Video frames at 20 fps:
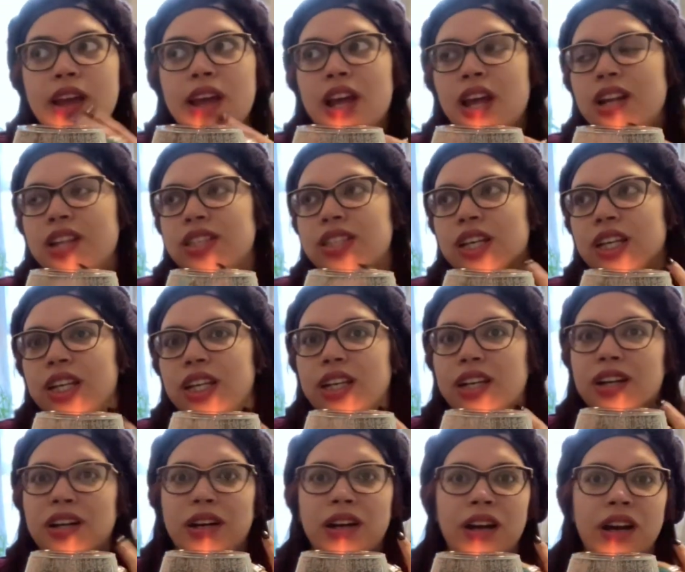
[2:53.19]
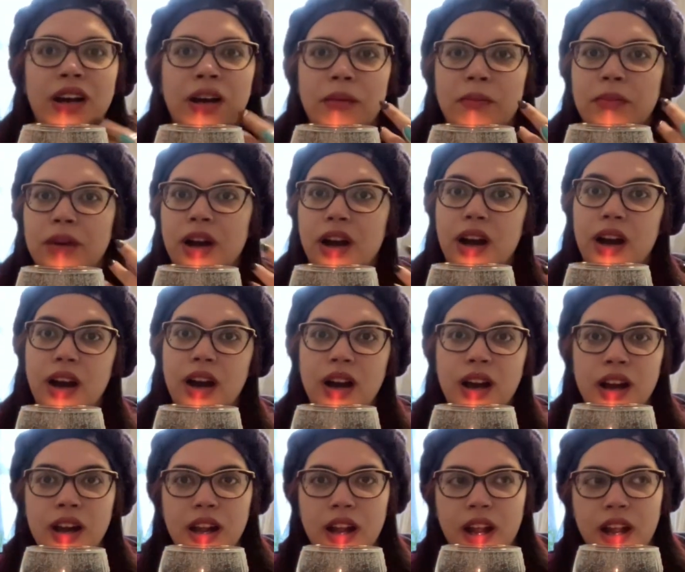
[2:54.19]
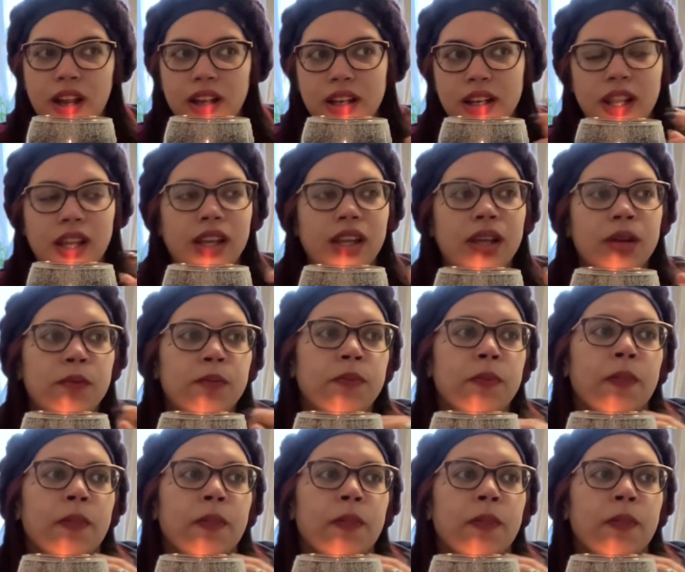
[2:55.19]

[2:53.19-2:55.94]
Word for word: and it's like, come on, like